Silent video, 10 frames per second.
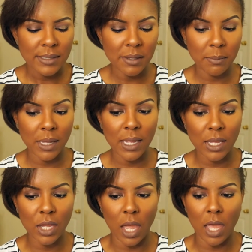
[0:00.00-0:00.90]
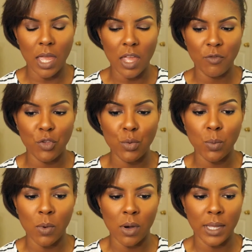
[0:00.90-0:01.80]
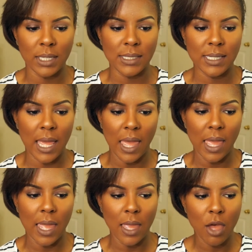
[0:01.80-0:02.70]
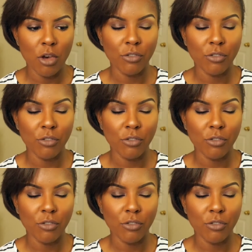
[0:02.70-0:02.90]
To me, if you want a